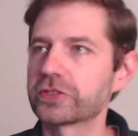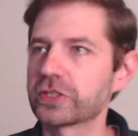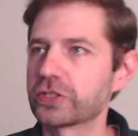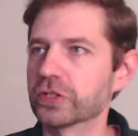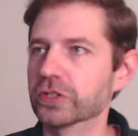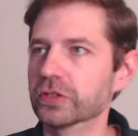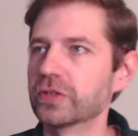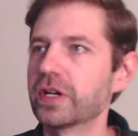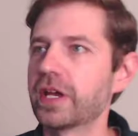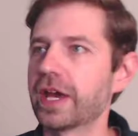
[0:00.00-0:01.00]
are true,
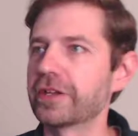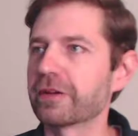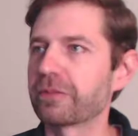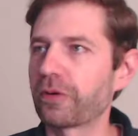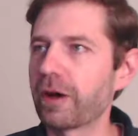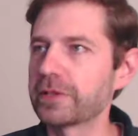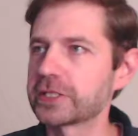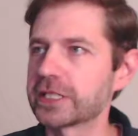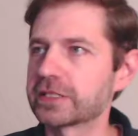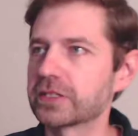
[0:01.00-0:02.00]
and you have
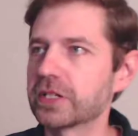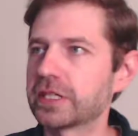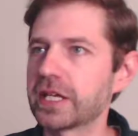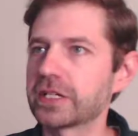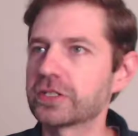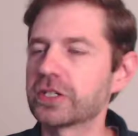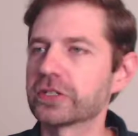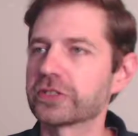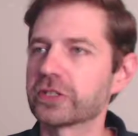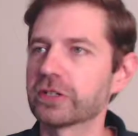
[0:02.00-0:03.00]
promised this good thing to your
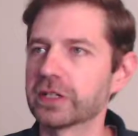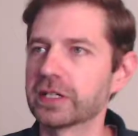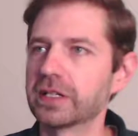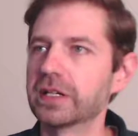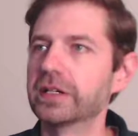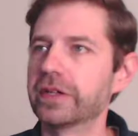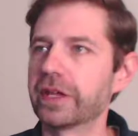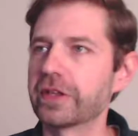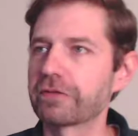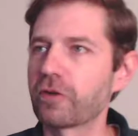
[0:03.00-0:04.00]
servant. Now,
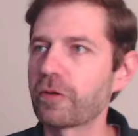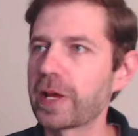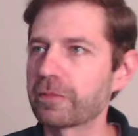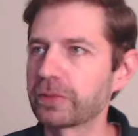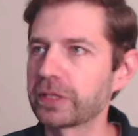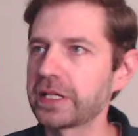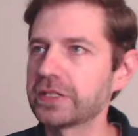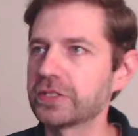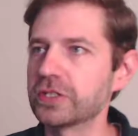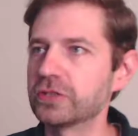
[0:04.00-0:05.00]
therefore, may it
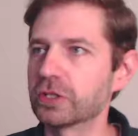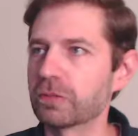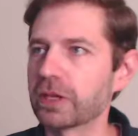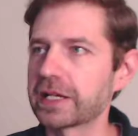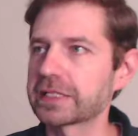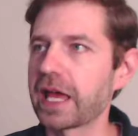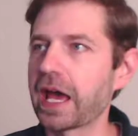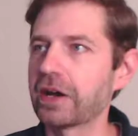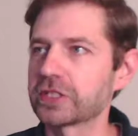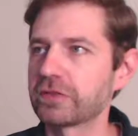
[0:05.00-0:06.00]
please you to bless the
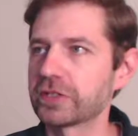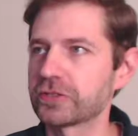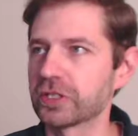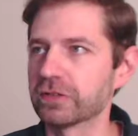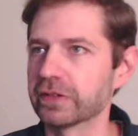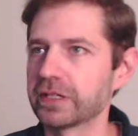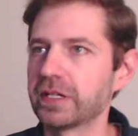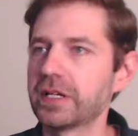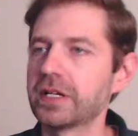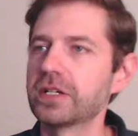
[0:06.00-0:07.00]
house of your servant,
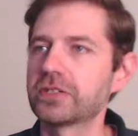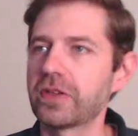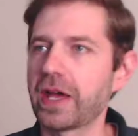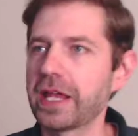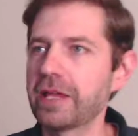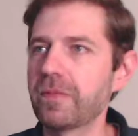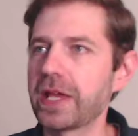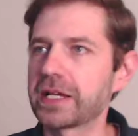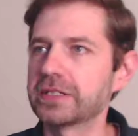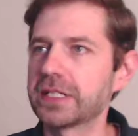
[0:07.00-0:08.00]
so that it may
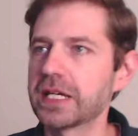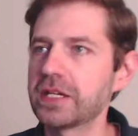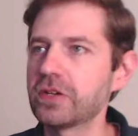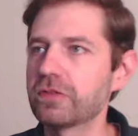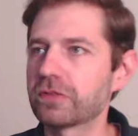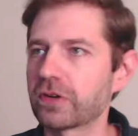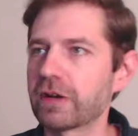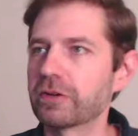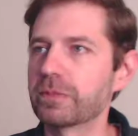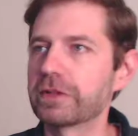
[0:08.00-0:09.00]
continue
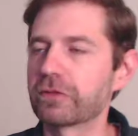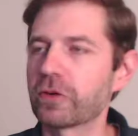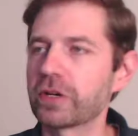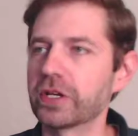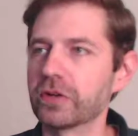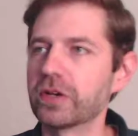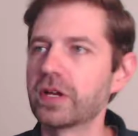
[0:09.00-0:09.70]
forever before you.